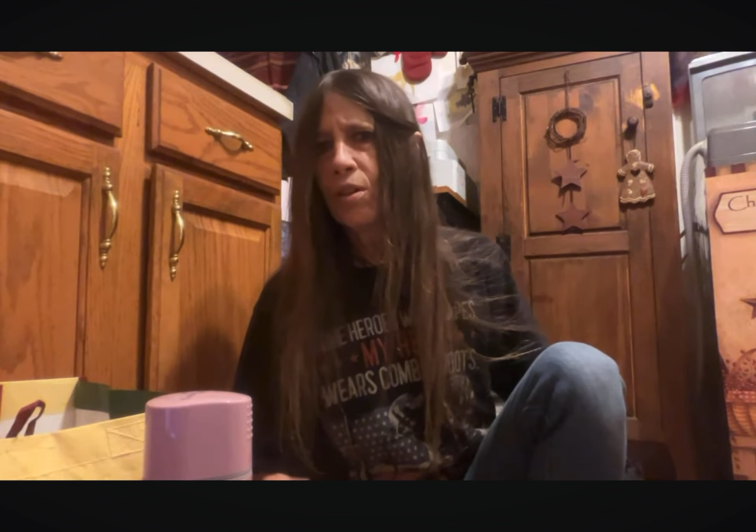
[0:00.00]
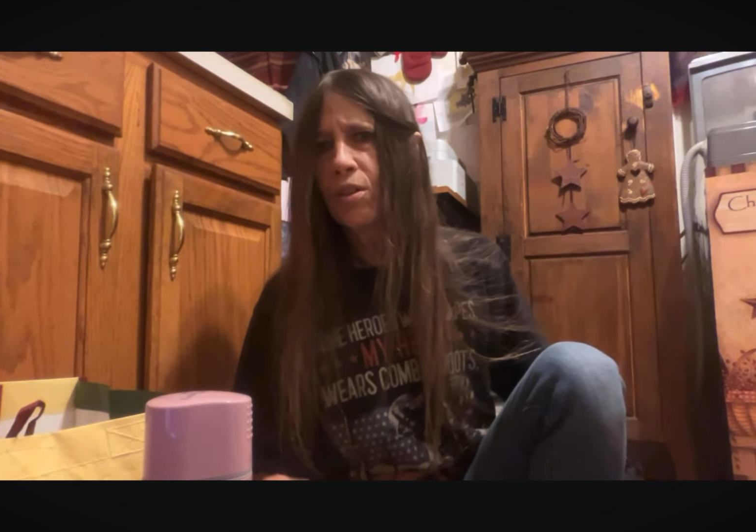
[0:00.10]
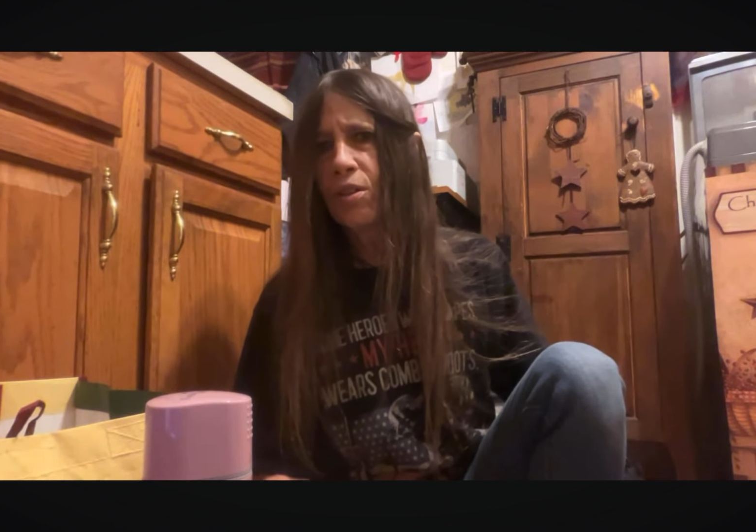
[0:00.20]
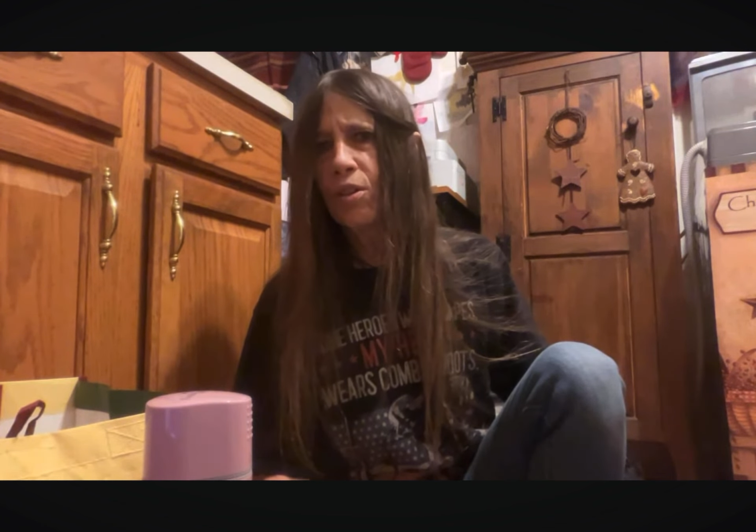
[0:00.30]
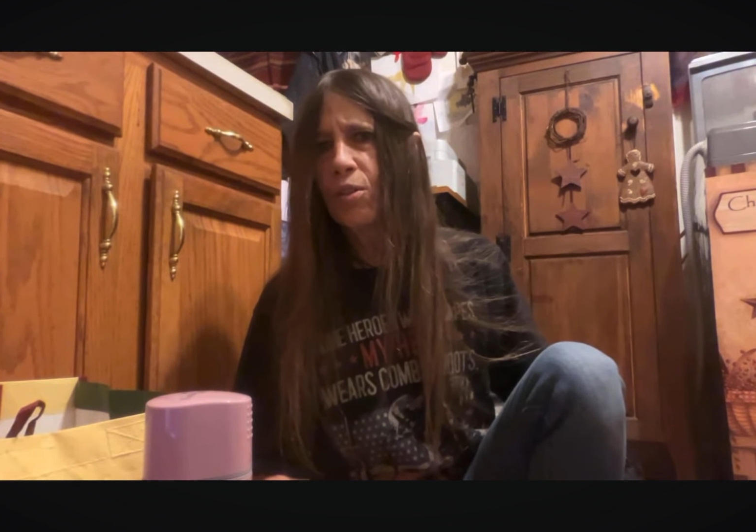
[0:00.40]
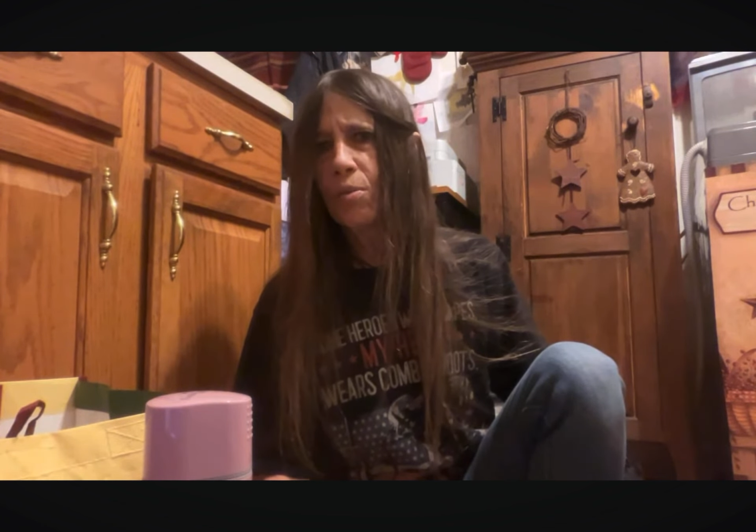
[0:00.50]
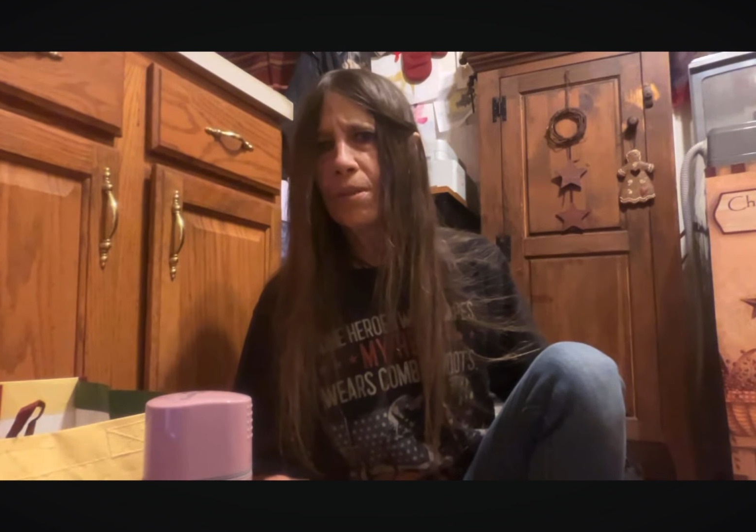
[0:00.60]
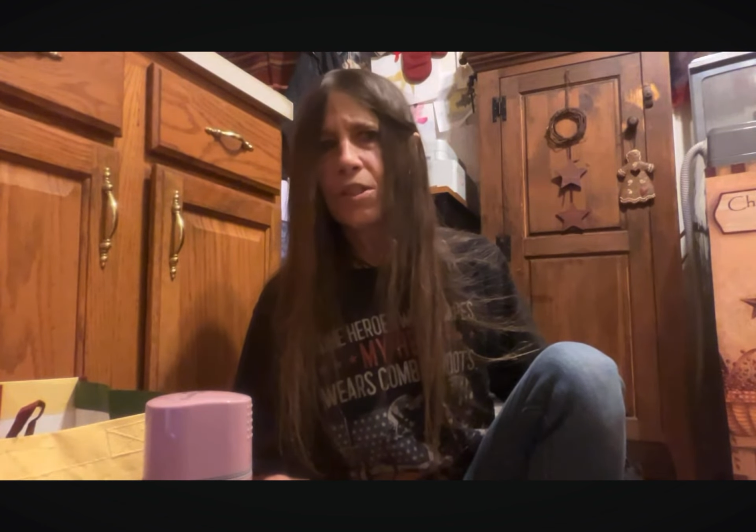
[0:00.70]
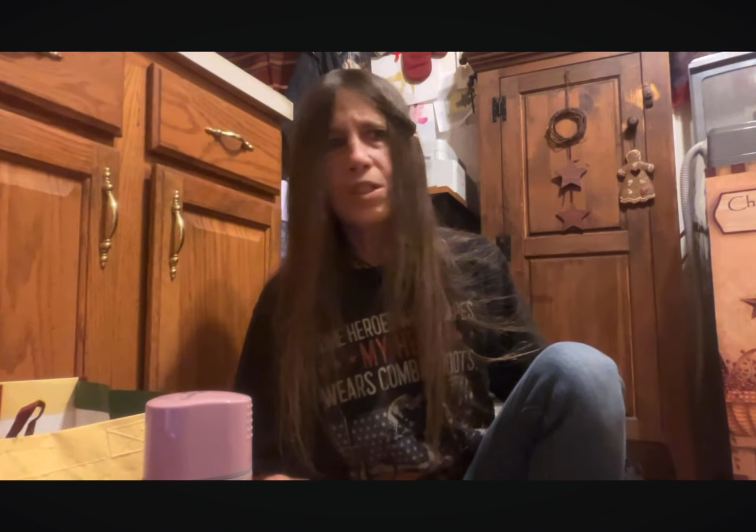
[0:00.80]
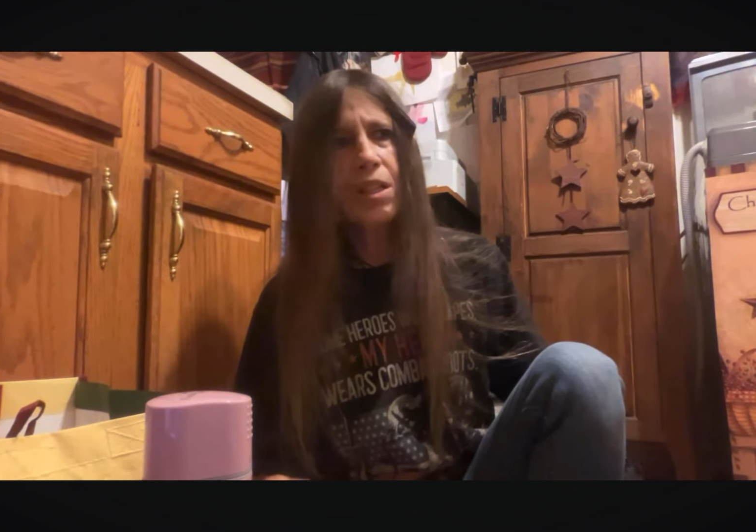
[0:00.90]
You know,
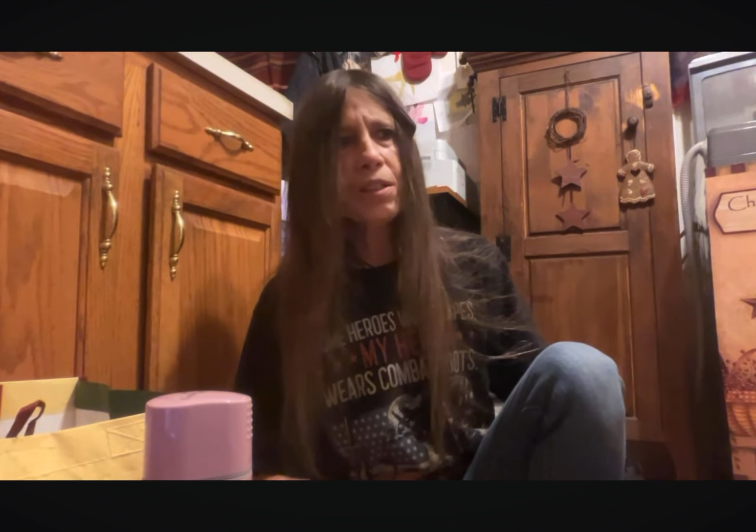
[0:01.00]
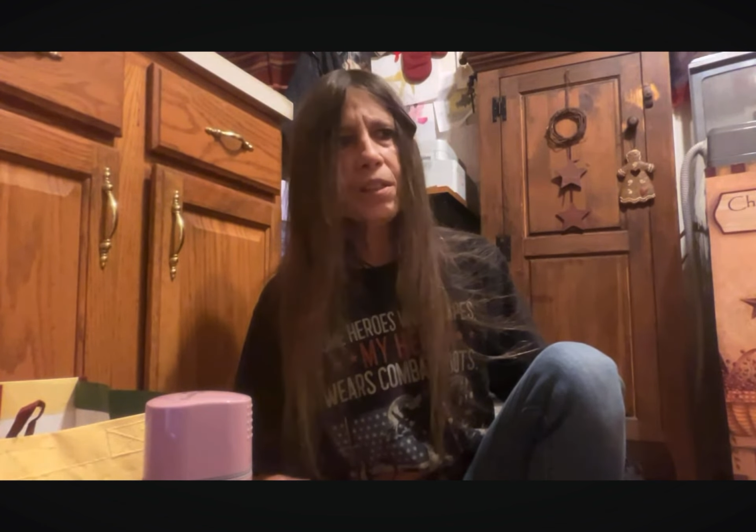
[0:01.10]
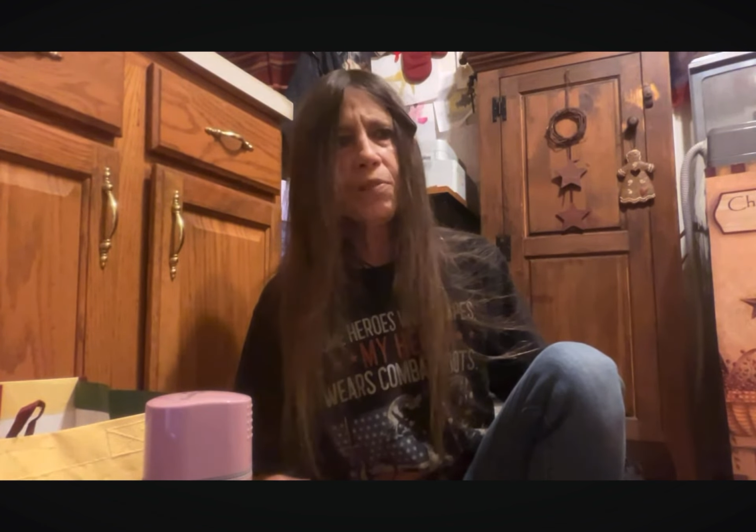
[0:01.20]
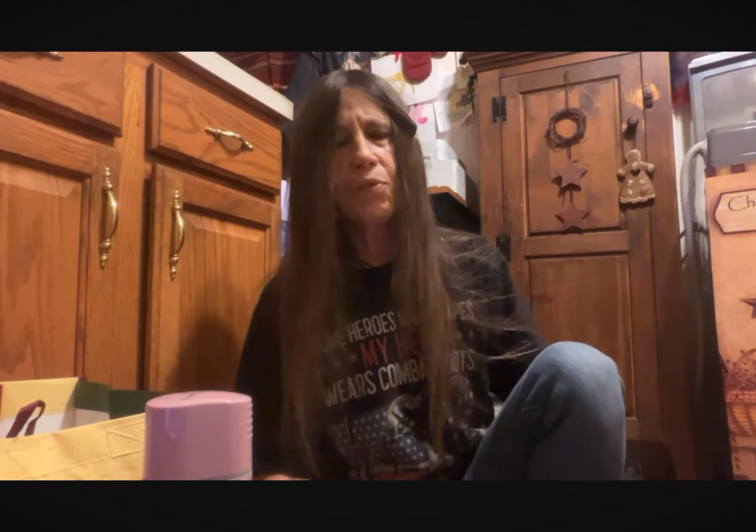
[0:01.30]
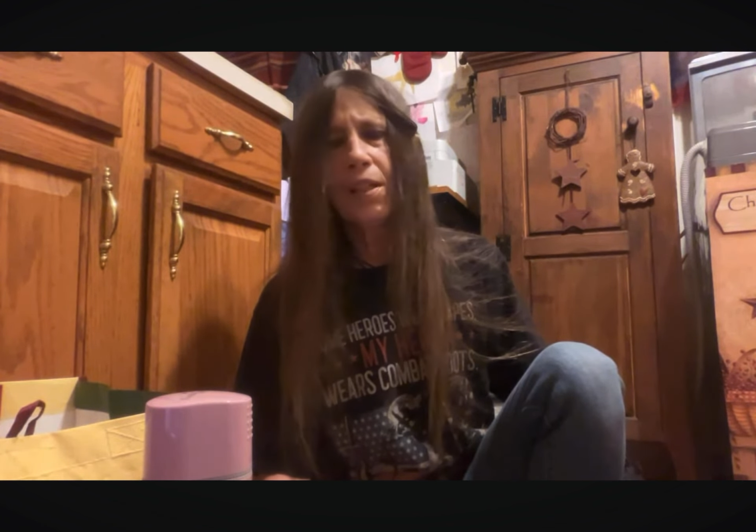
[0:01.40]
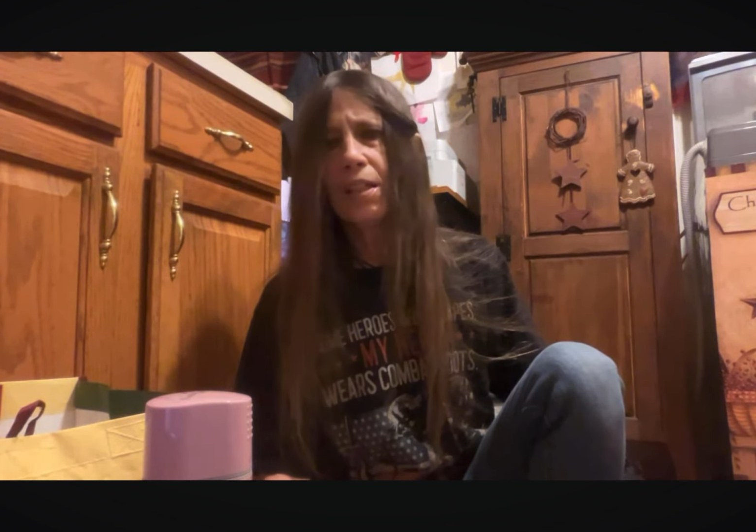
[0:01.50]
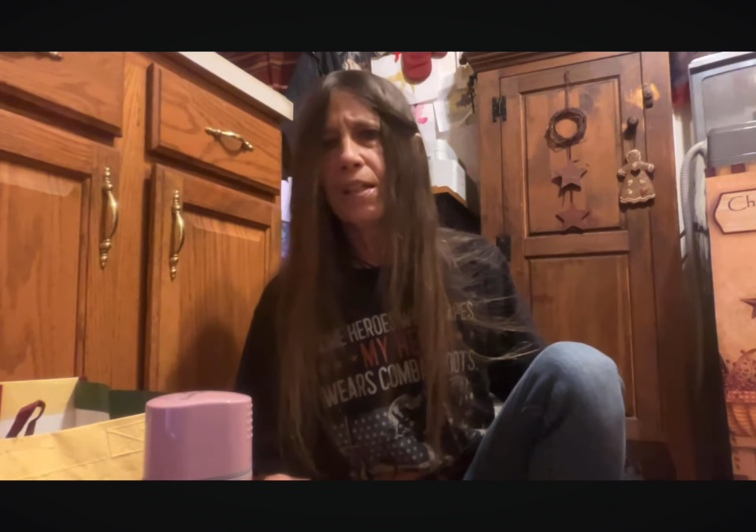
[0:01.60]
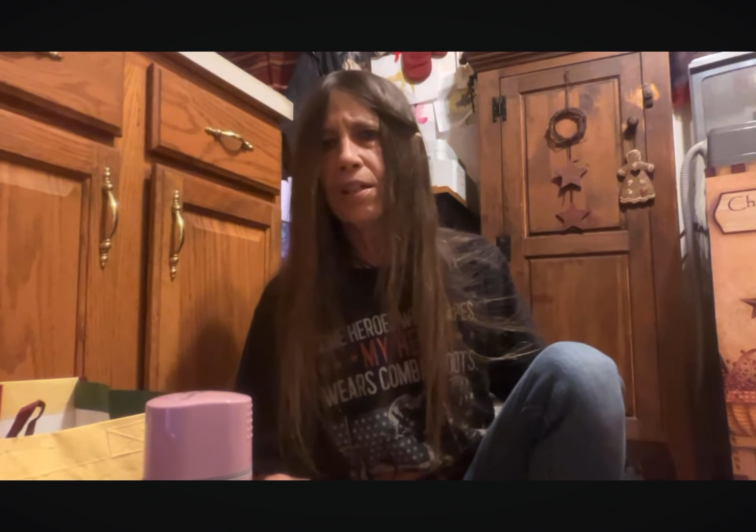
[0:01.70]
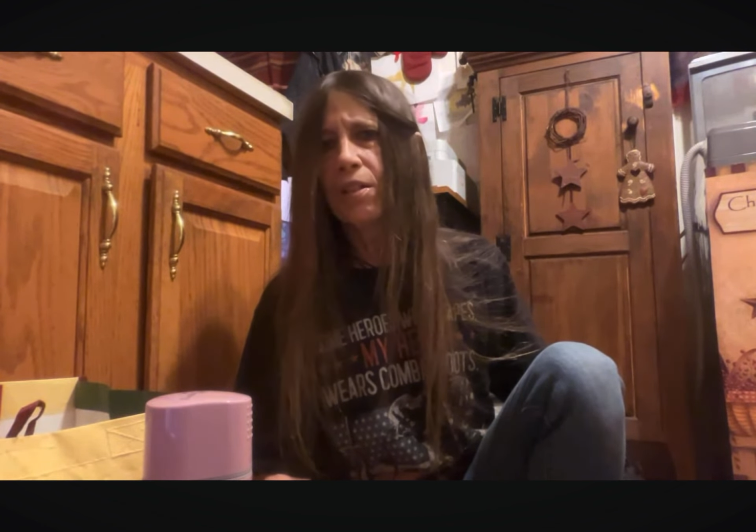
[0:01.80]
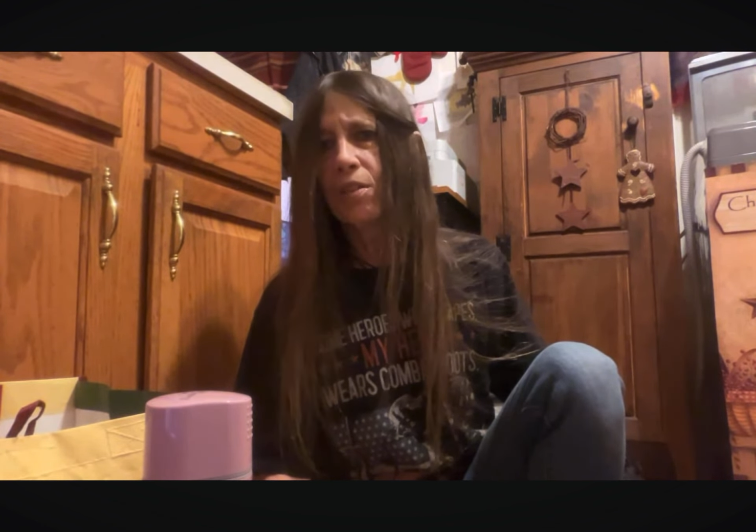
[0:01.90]
it's kind of
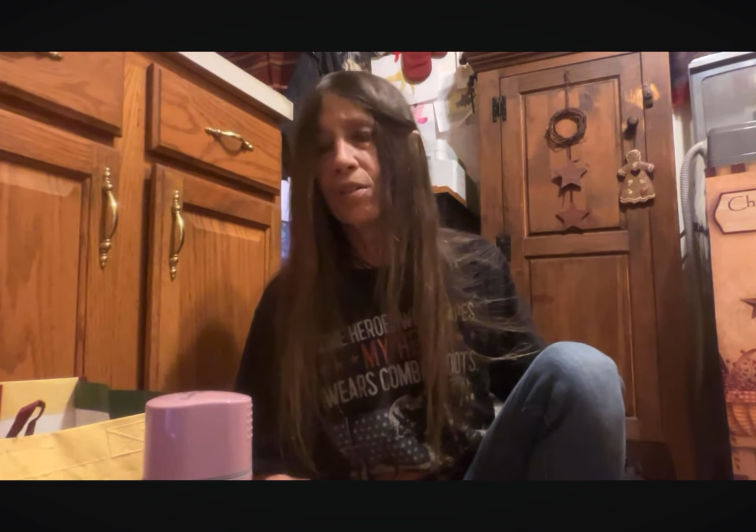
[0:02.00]
like,